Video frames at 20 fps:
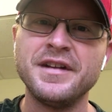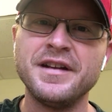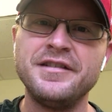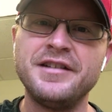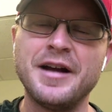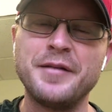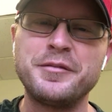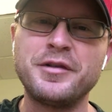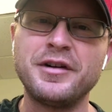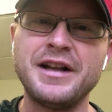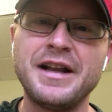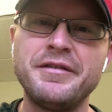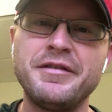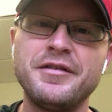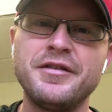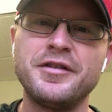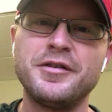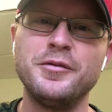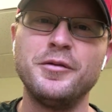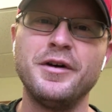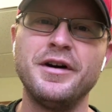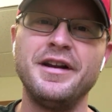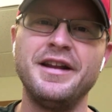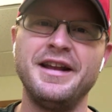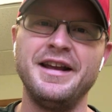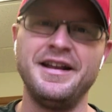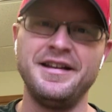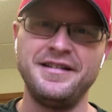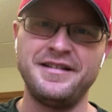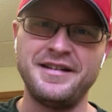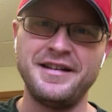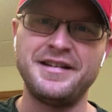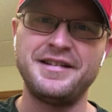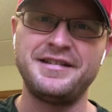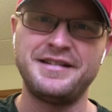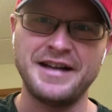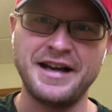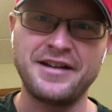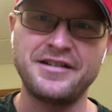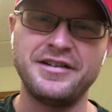chapter 11, verse 1, ends this
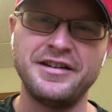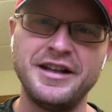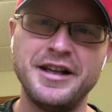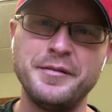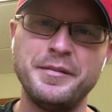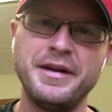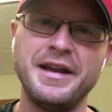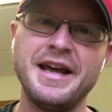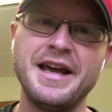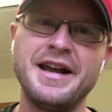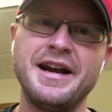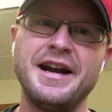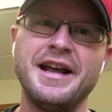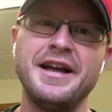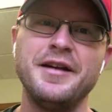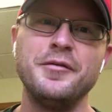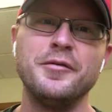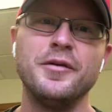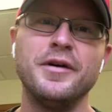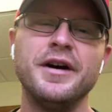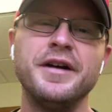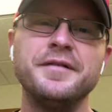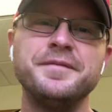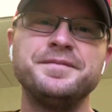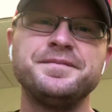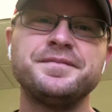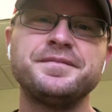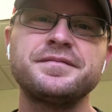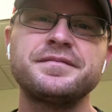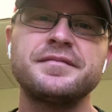section that began in 8 1.